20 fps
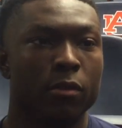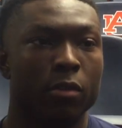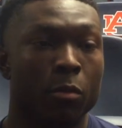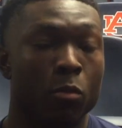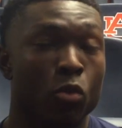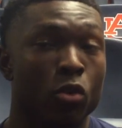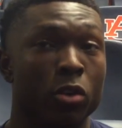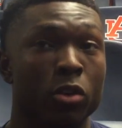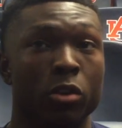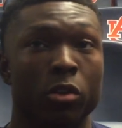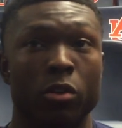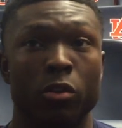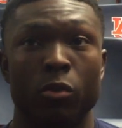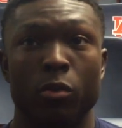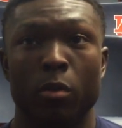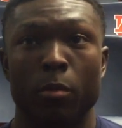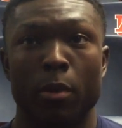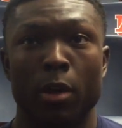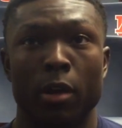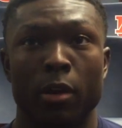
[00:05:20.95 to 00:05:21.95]
the more you can do,
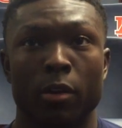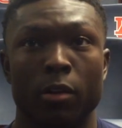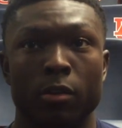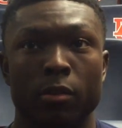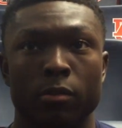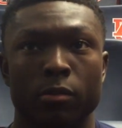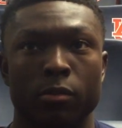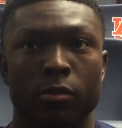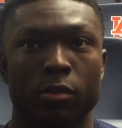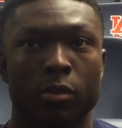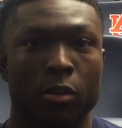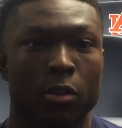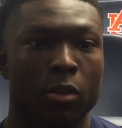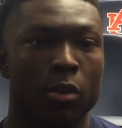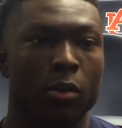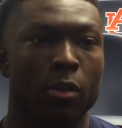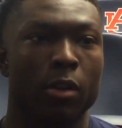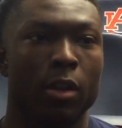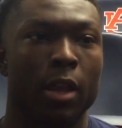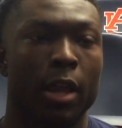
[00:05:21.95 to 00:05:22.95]
the better.
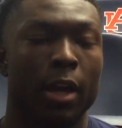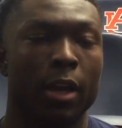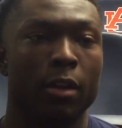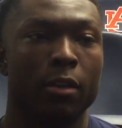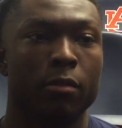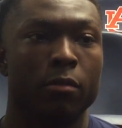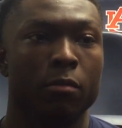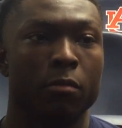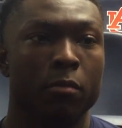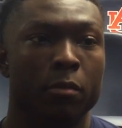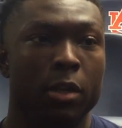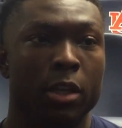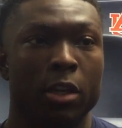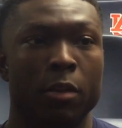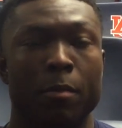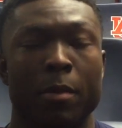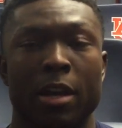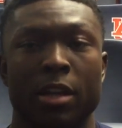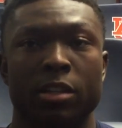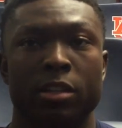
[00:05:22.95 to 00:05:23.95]
So, like, me
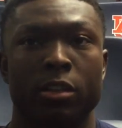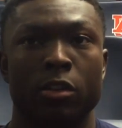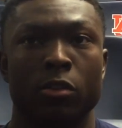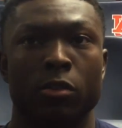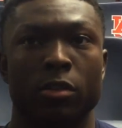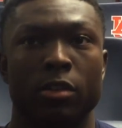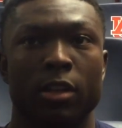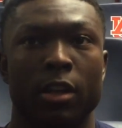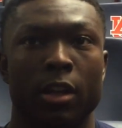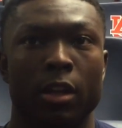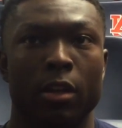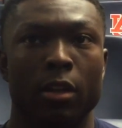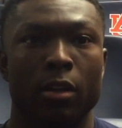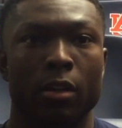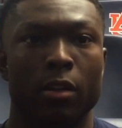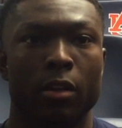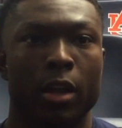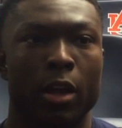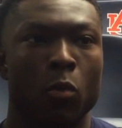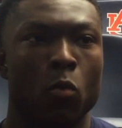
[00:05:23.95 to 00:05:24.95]
and my skill set,
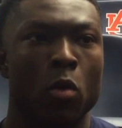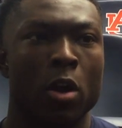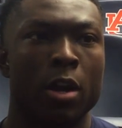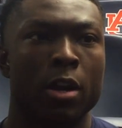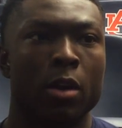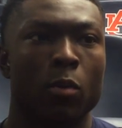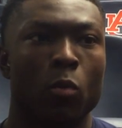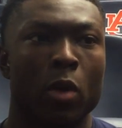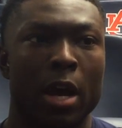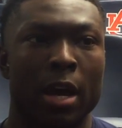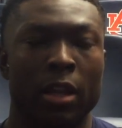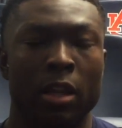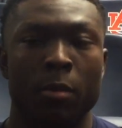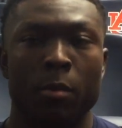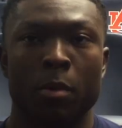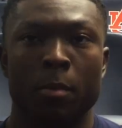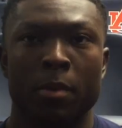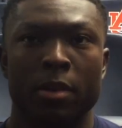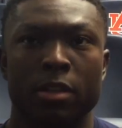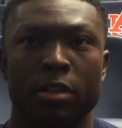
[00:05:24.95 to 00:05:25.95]
like, why
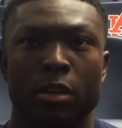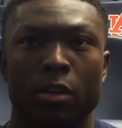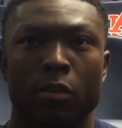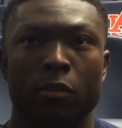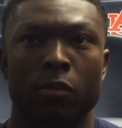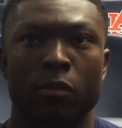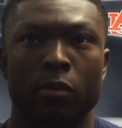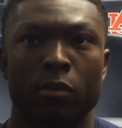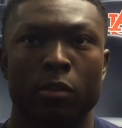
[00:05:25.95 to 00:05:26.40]
limit myself?